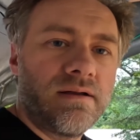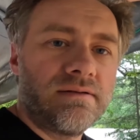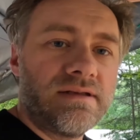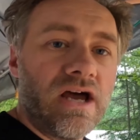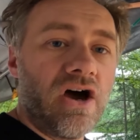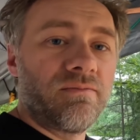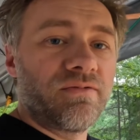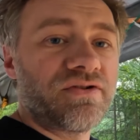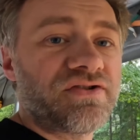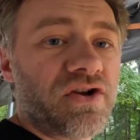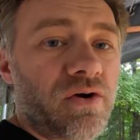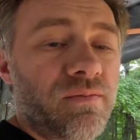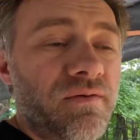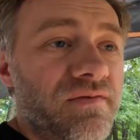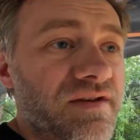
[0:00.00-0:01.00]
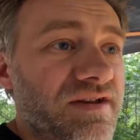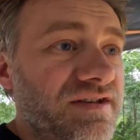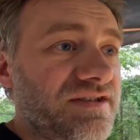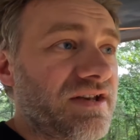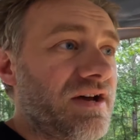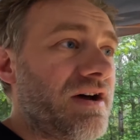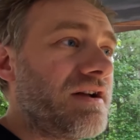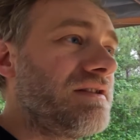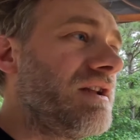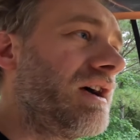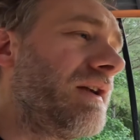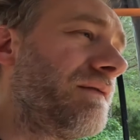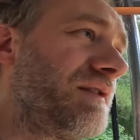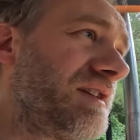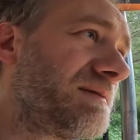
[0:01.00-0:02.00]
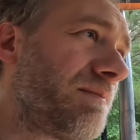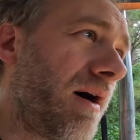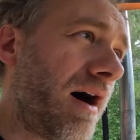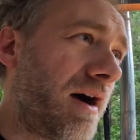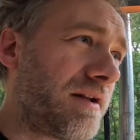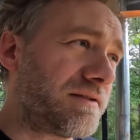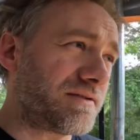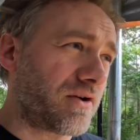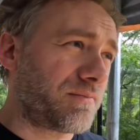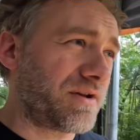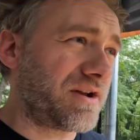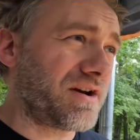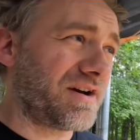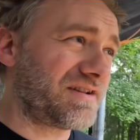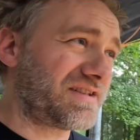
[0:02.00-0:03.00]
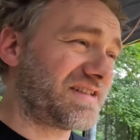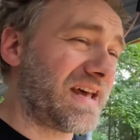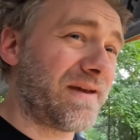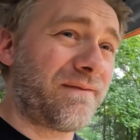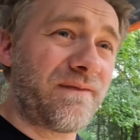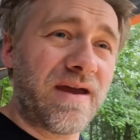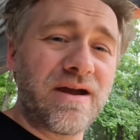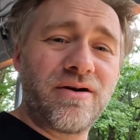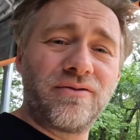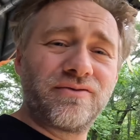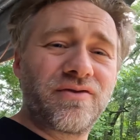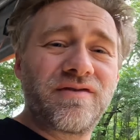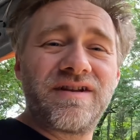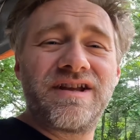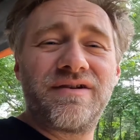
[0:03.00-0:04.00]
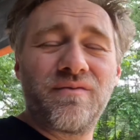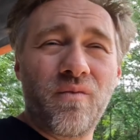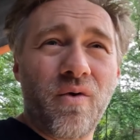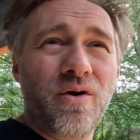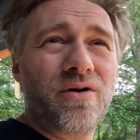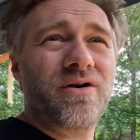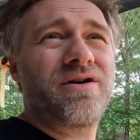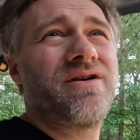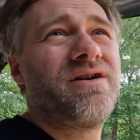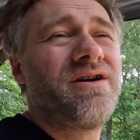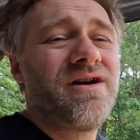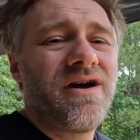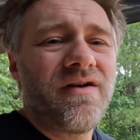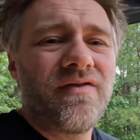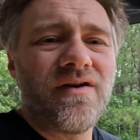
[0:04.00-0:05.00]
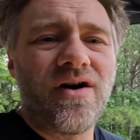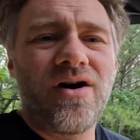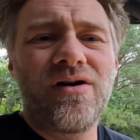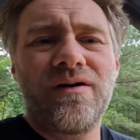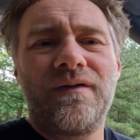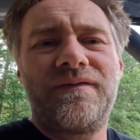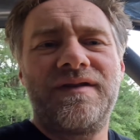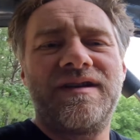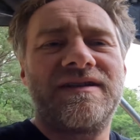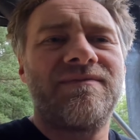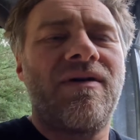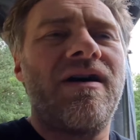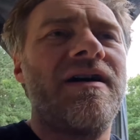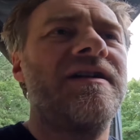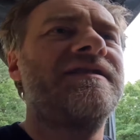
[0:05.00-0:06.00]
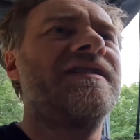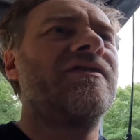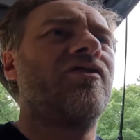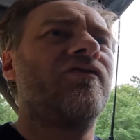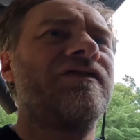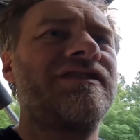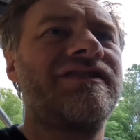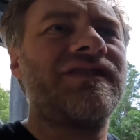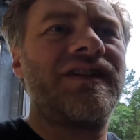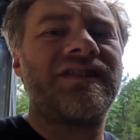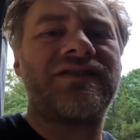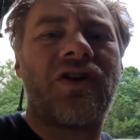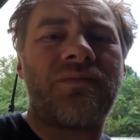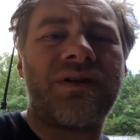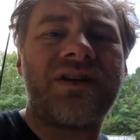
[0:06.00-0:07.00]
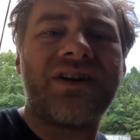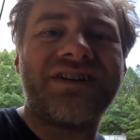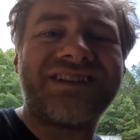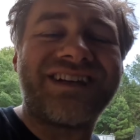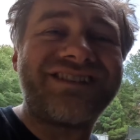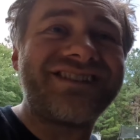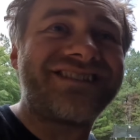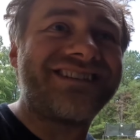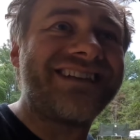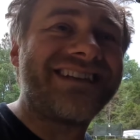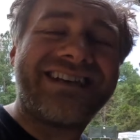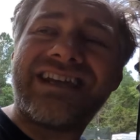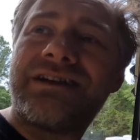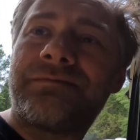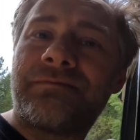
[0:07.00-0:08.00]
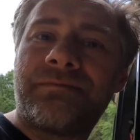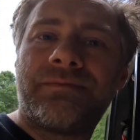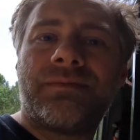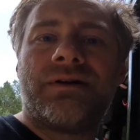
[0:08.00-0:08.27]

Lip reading: Now I'm gonna start with this. None of these mods are because they failed or they didn't work. All of these mods that are on this list are because I just didn't need them.